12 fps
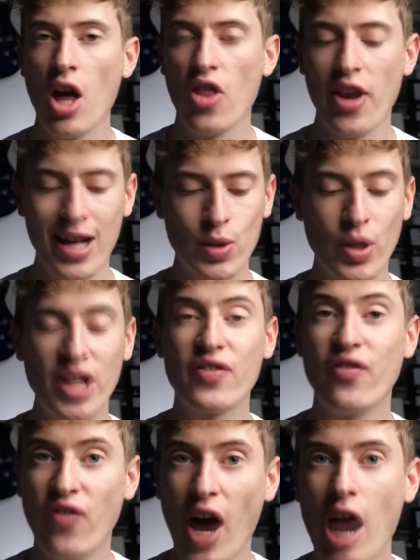The next one is
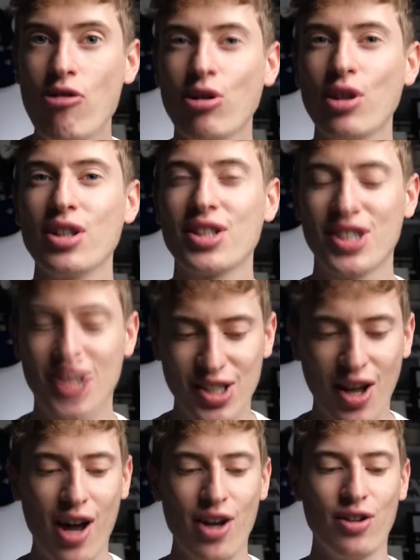viral
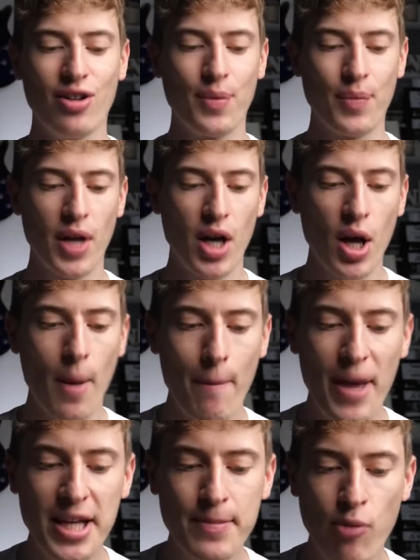style.
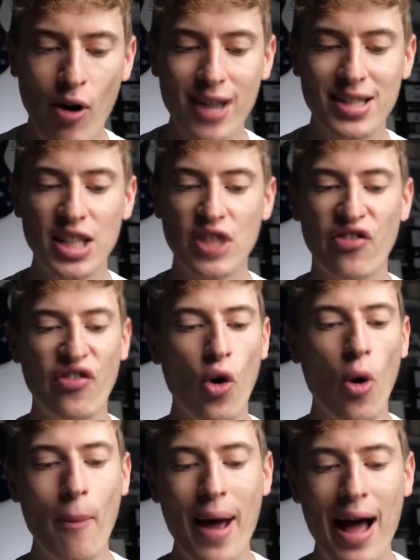Base price is
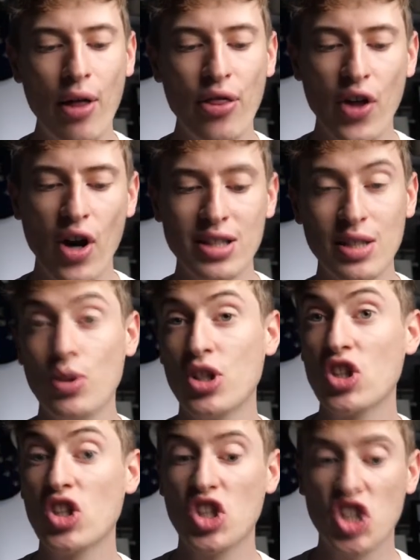£4.30, which
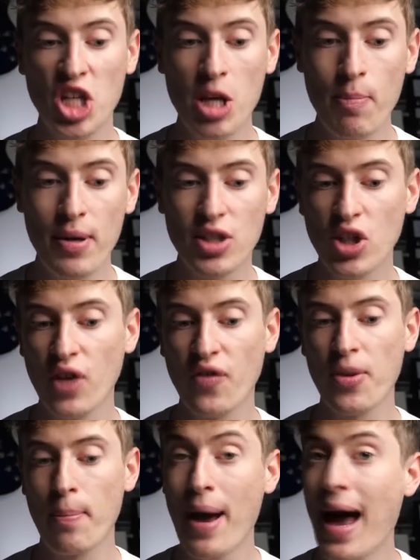is the cheapest
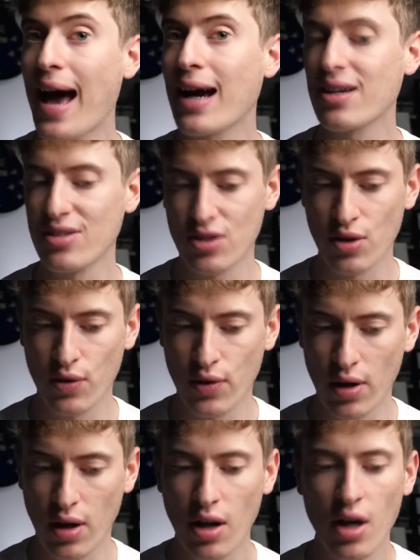of the pack so
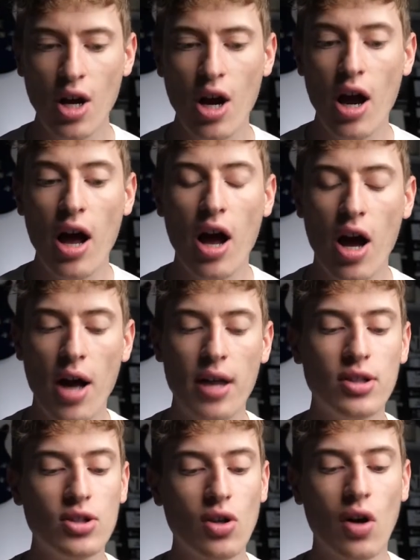far. Uh,
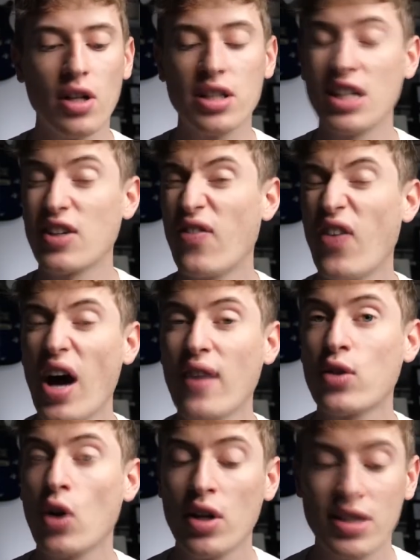in dollars, it's
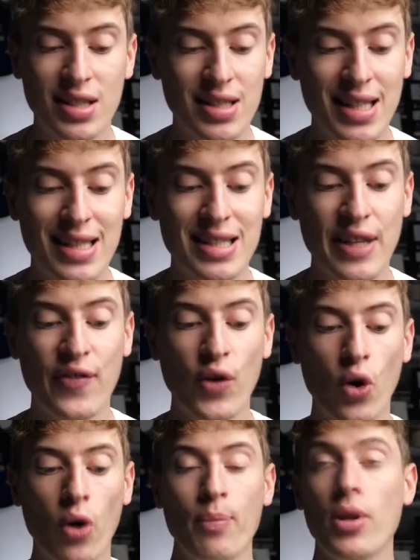
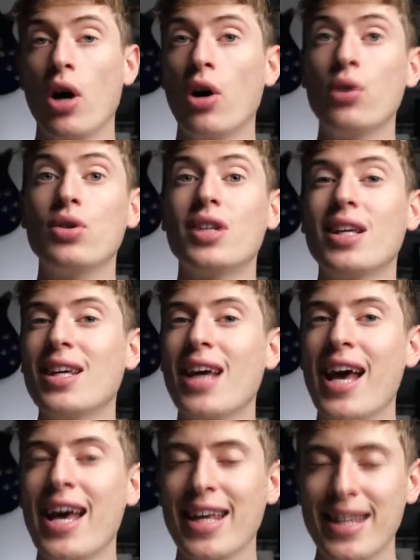$5.64. Hosting,
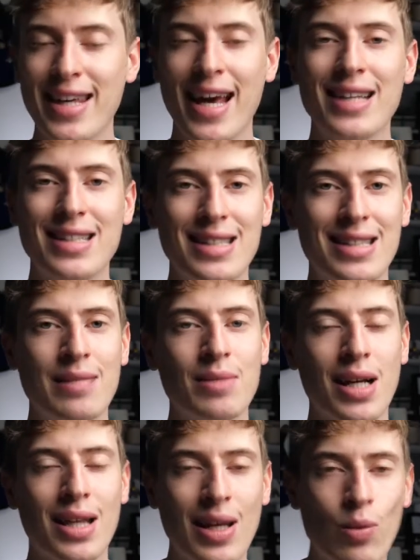yes, it seems
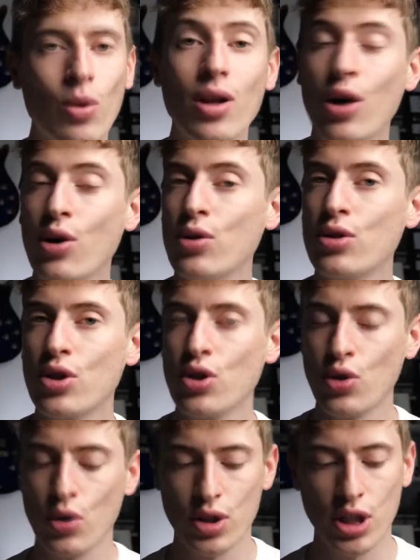like they will host
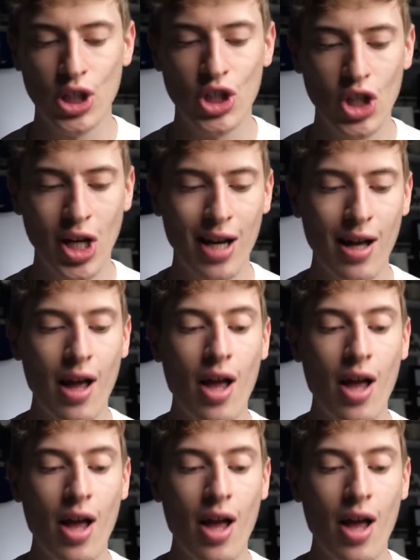your t shirt.